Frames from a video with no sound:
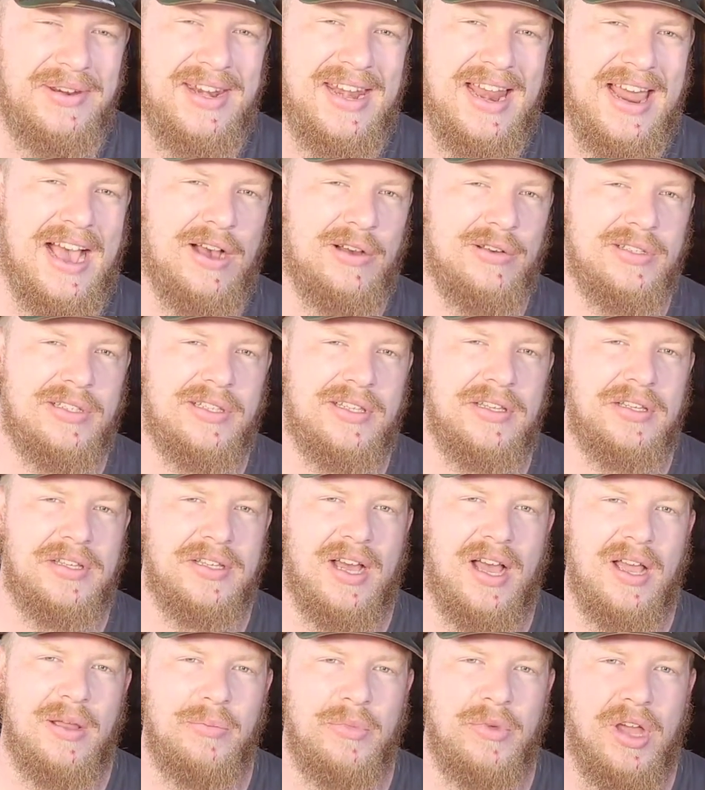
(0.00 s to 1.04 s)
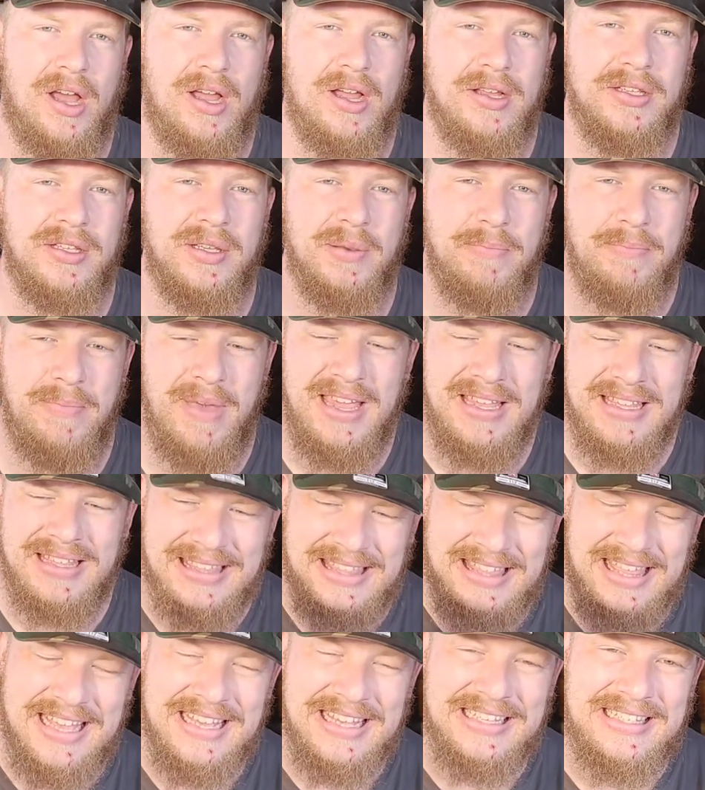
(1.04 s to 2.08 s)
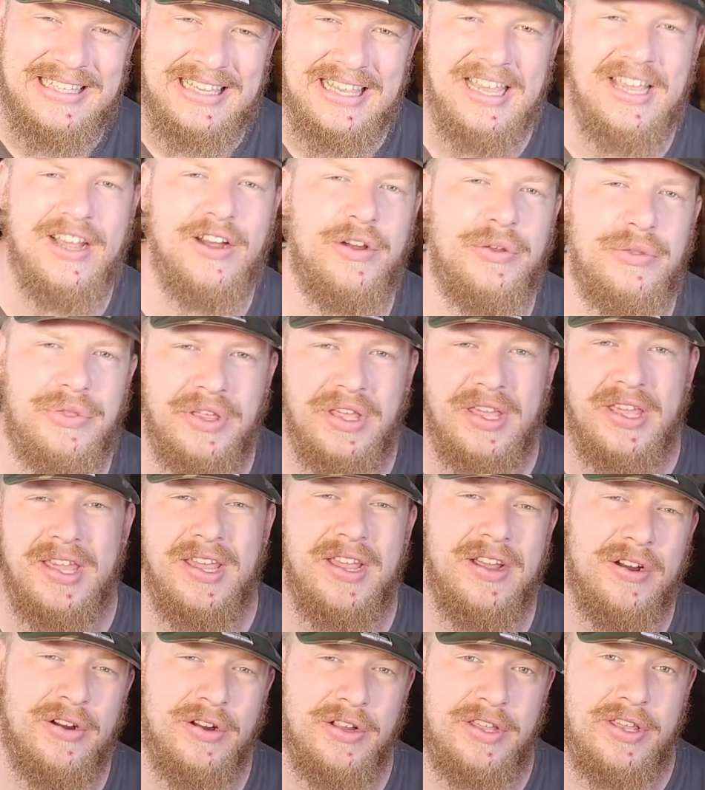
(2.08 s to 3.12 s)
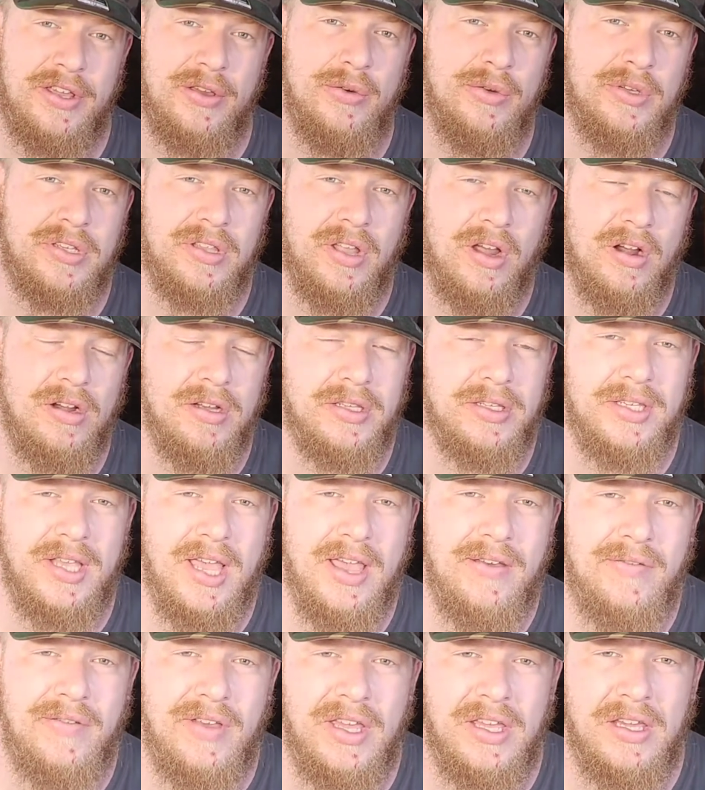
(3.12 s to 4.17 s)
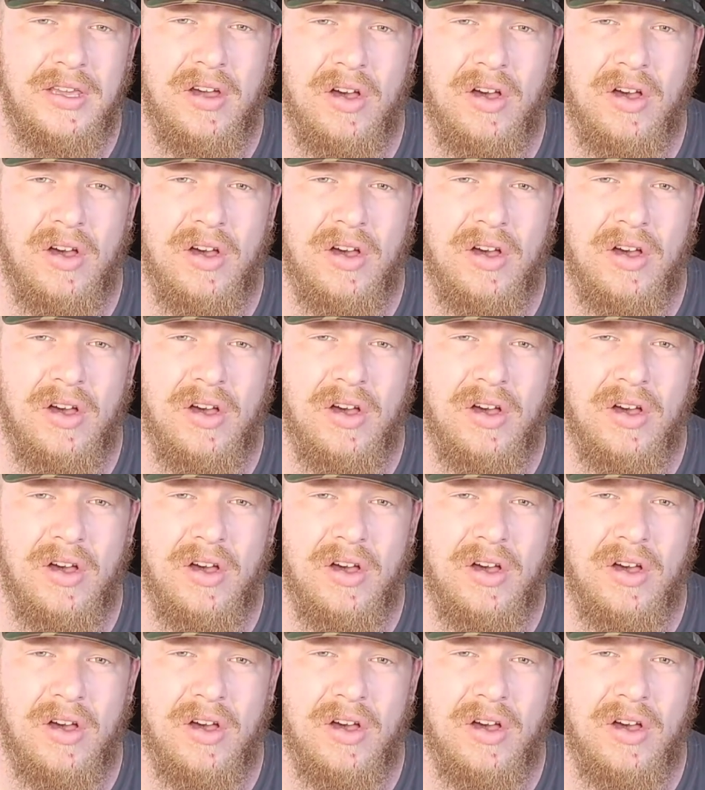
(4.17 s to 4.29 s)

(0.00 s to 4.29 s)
now is the time, guys. Make this year the year you start saving